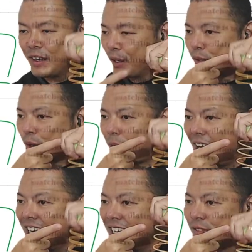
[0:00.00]
So my
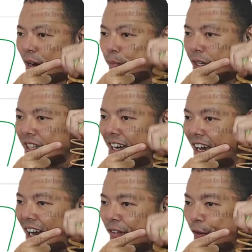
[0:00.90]
hand is vibrating at a
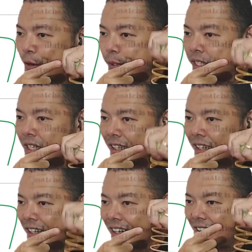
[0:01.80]
high frequency,
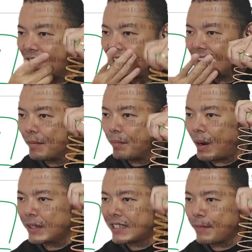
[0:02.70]
but
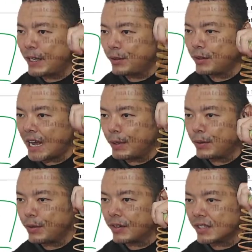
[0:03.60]
what's happening to the
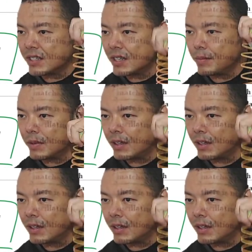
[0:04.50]
amplitude of the system?